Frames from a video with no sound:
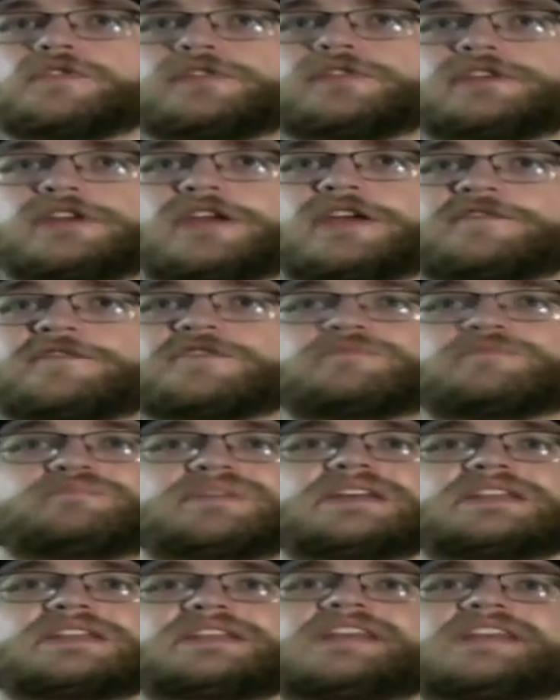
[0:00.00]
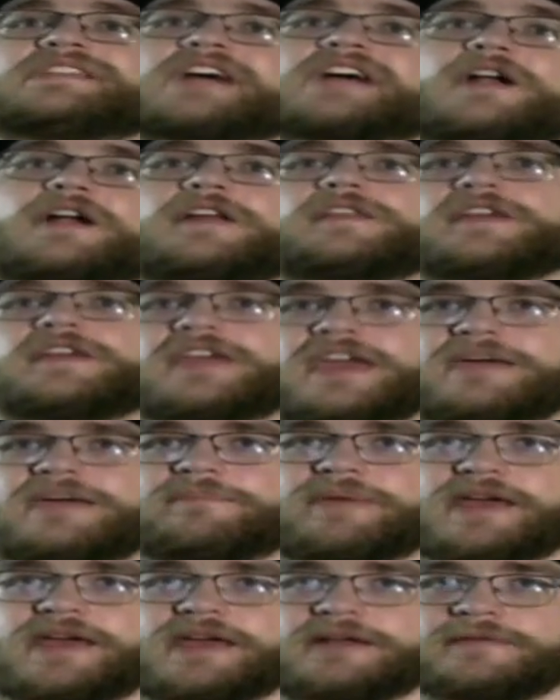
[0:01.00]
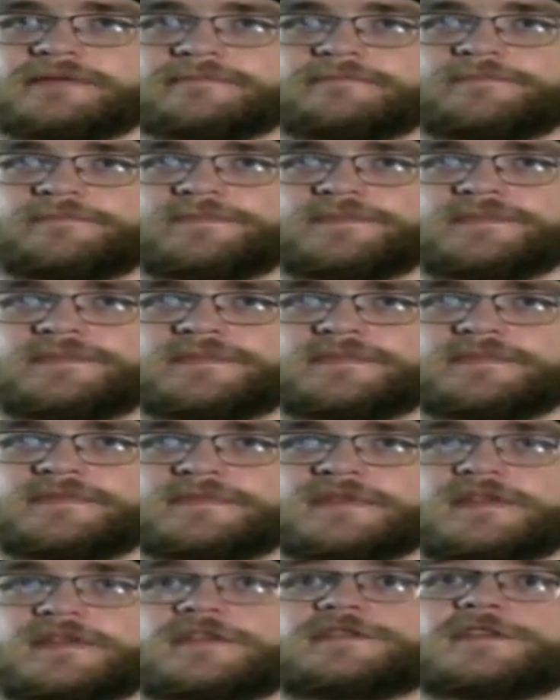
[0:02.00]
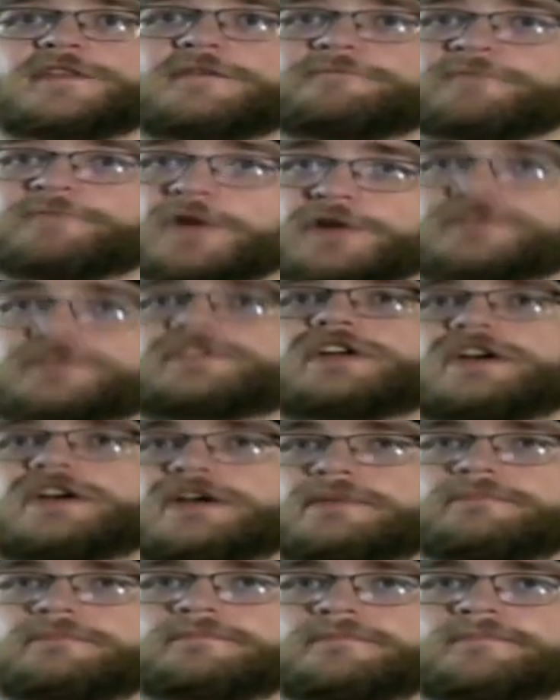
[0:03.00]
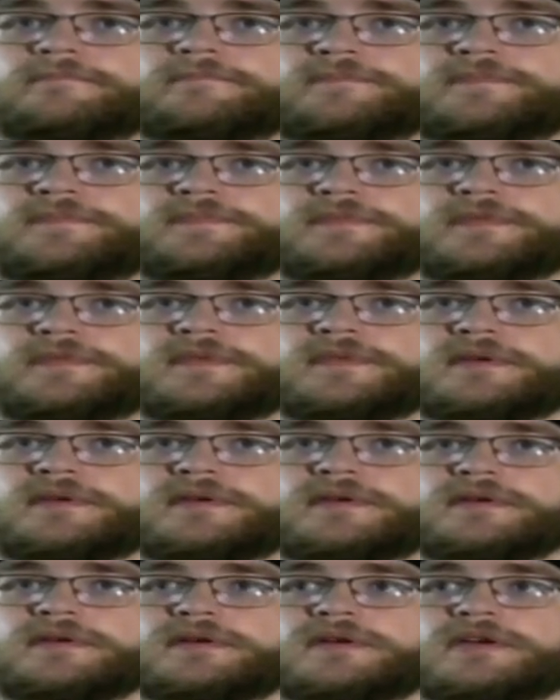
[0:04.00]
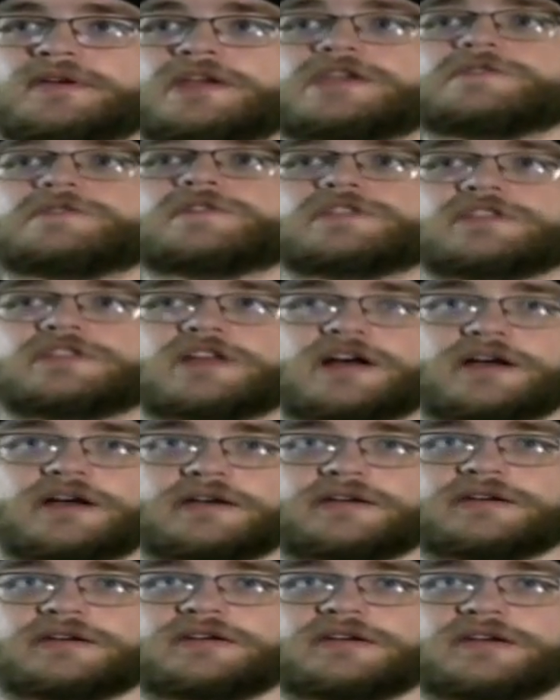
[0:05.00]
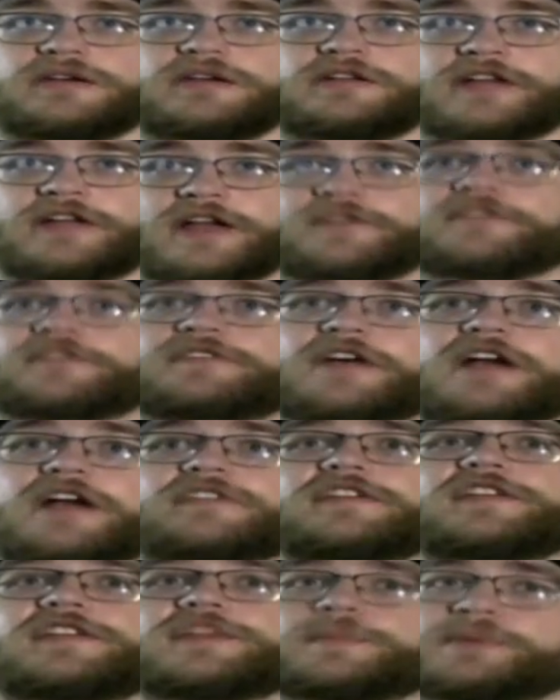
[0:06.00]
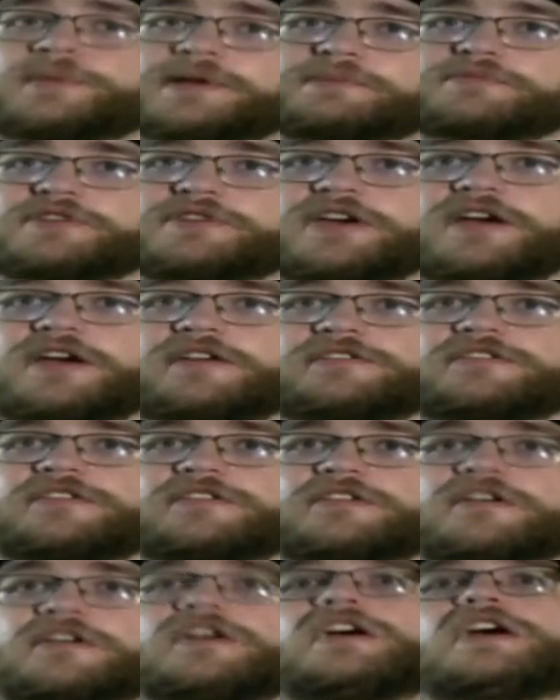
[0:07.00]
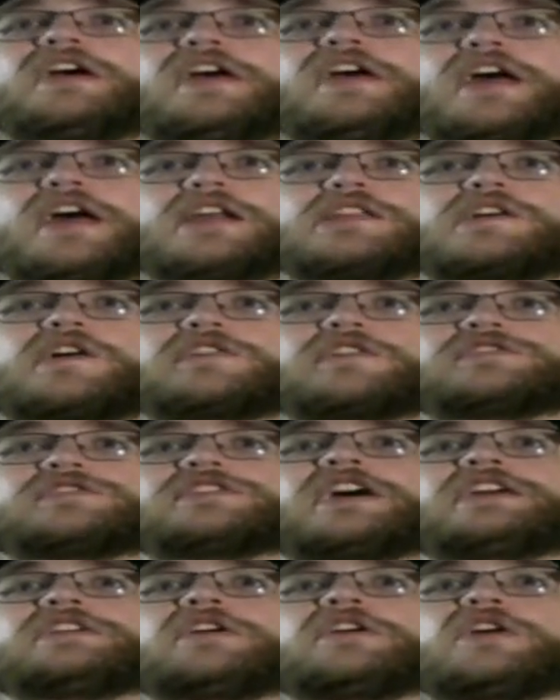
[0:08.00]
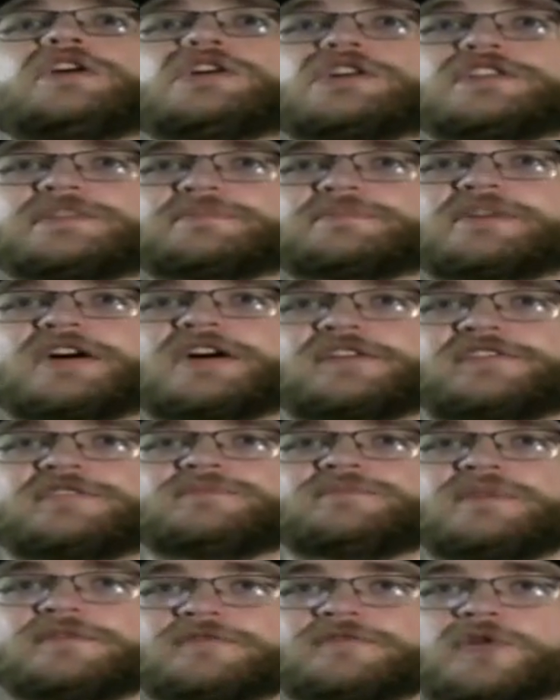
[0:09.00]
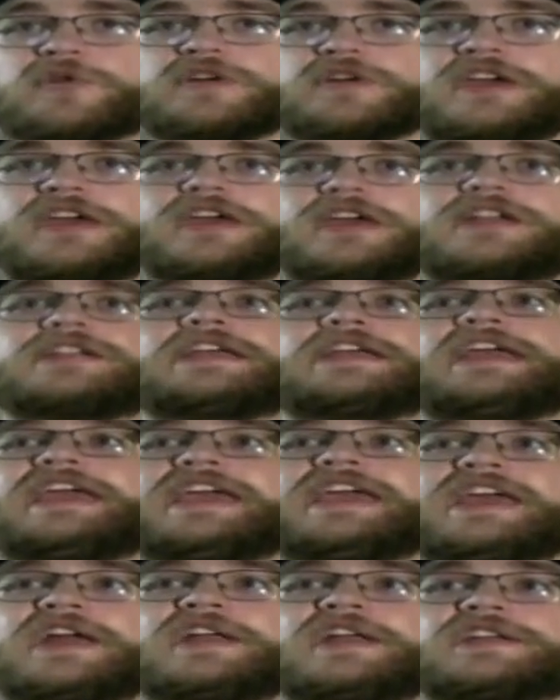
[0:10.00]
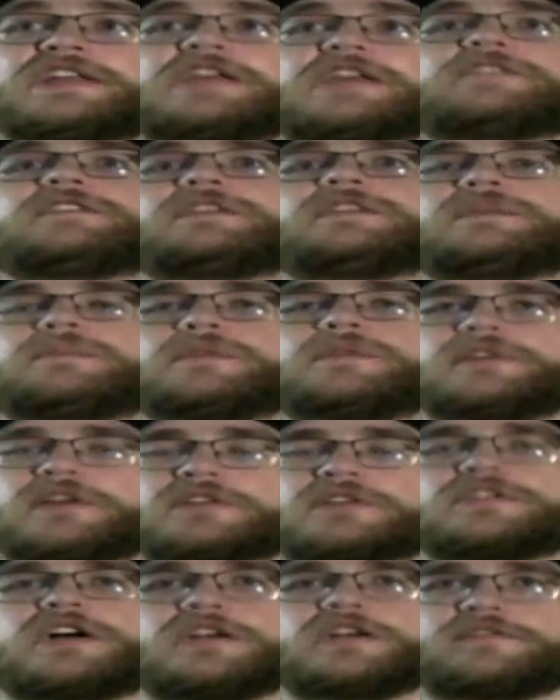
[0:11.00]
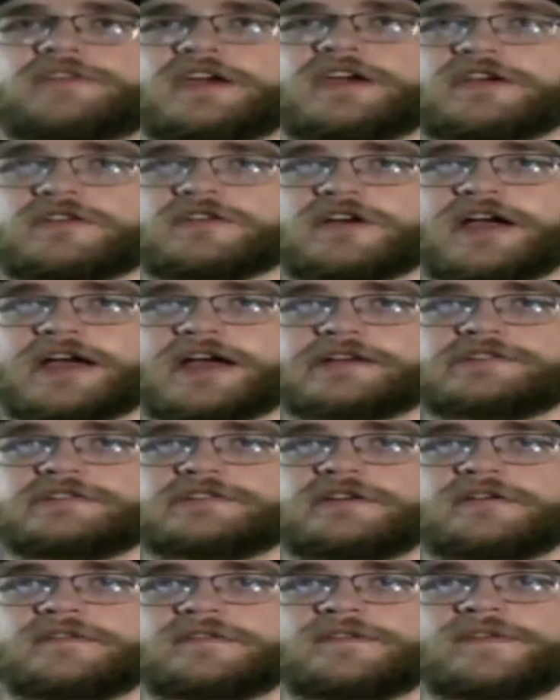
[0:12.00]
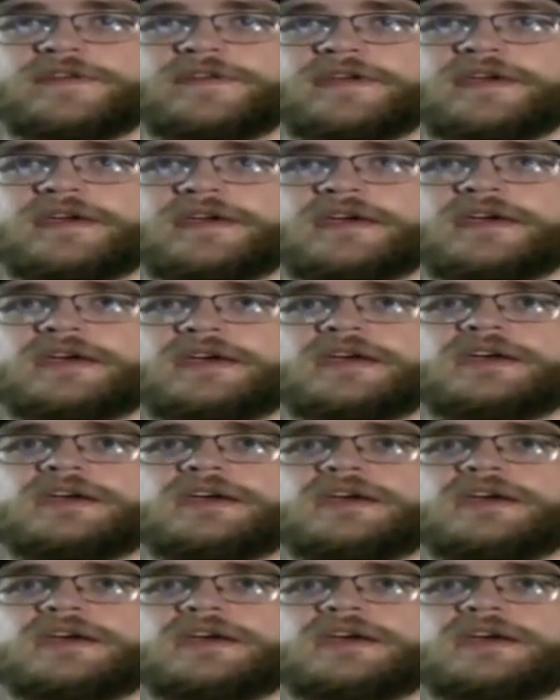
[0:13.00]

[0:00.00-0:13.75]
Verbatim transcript: In Nitro Fueled, if you beat the entirety of the campaign the first time, you unlock Nitrous Oxide is a playable character alongside all the bosses beforehand and even the ability to unlock Big Crash.